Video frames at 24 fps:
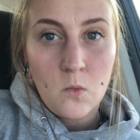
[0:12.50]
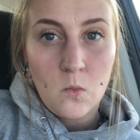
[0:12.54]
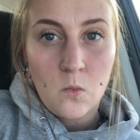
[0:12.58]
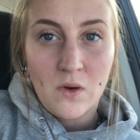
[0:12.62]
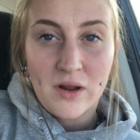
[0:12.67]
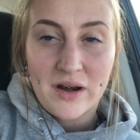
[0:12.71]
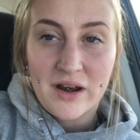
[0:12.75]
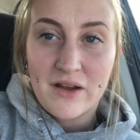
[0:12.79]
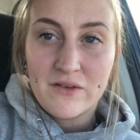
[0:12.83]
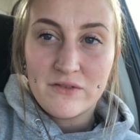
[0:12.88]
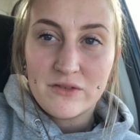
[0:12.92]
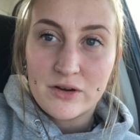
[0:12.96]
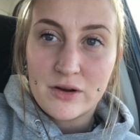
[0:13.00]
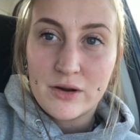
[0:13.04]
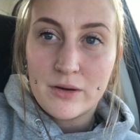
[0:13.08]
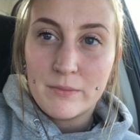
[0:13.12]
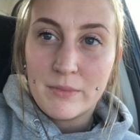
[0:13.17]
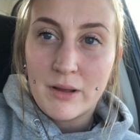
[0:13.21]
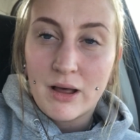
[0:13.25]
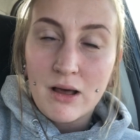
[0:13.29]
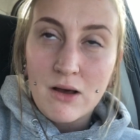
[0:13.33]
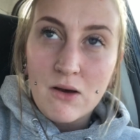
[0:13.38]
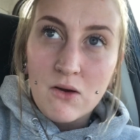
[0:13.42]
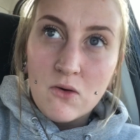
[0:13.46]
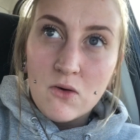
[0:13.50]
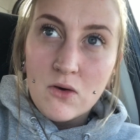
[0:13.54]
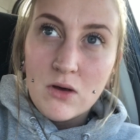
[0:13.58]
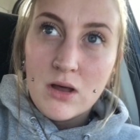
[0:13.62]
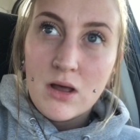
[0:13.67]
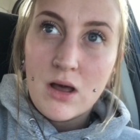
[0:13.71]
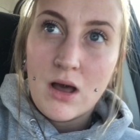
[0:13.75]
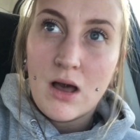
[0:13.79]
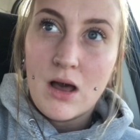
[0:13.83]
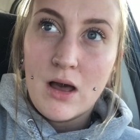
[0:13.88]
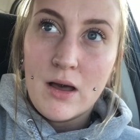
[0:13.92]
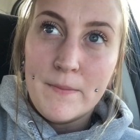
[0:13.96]
whatever about
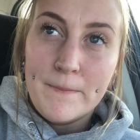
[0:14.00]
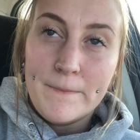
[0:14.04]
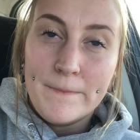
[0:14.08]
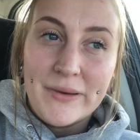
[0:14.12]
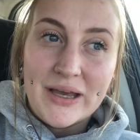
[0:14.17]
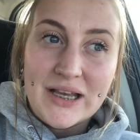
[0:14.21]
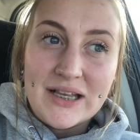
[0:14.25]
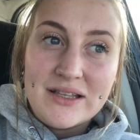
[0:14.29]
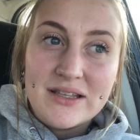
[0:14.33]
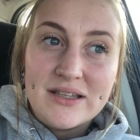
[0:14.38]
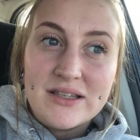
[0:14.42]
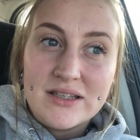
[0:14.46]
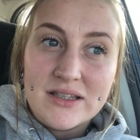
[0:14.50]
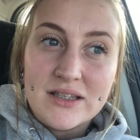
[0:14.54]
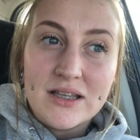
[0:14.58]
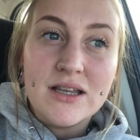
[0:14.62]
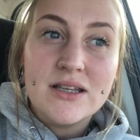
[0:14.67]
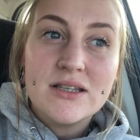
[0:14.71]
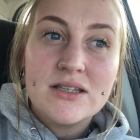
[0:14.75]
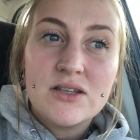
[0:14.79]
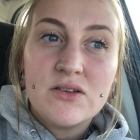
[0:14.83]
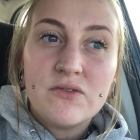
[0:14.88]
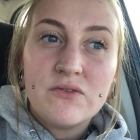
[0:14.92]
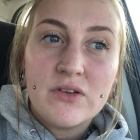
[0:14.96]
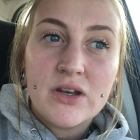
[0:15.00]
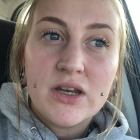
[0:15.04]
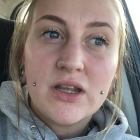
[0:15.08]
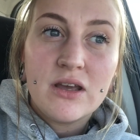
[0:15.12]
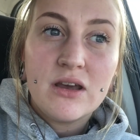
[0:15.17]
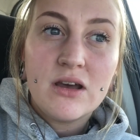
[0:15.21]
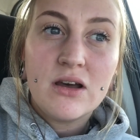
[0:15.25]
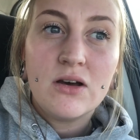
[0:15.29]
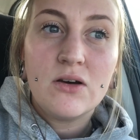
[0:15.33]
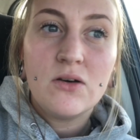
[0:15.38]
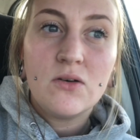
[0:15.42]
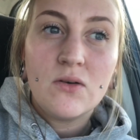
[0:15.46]
my cyst
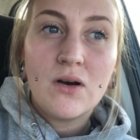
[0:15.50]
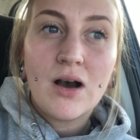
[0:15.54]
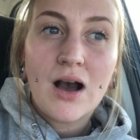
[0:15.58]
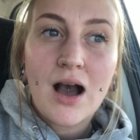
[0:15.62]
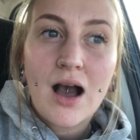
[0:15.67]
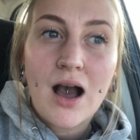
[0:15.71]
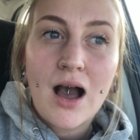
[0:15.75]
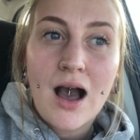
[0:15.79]
video.